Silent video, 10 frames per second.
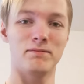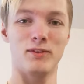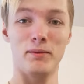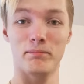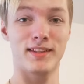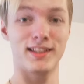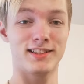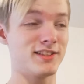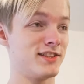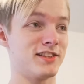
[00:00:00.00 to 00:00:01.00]
Well,
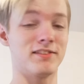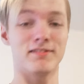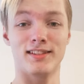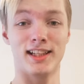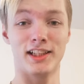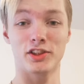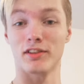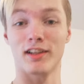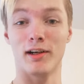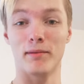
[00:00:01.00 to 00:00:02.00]
this is just a
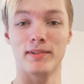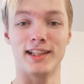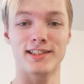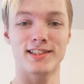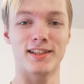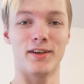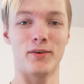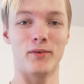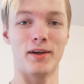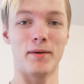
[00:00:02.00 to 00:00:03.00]
short update.
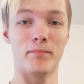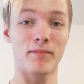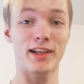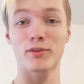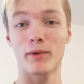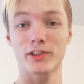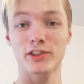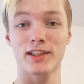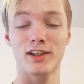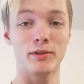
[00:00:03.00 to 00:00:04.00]
So um, thanks for
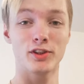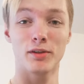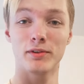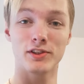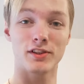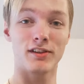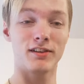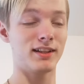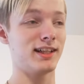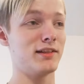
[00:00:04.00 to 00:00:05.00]
watching. I hope you enjoyed what you
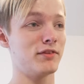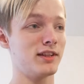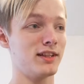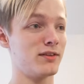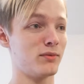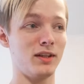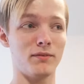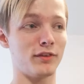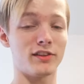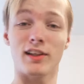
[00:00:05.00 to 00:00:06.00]
saw, and if you did, well,
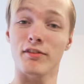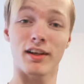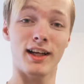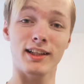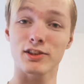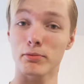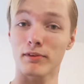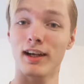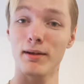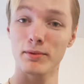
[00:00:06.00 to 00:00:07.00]
don't forget to leave a like,
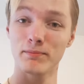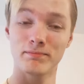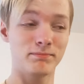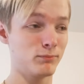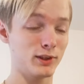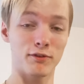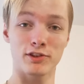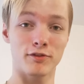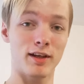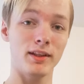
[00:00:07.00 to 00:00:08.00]
subscribe, share
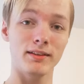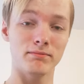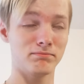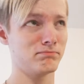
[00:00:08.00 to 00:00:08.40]
friends and family.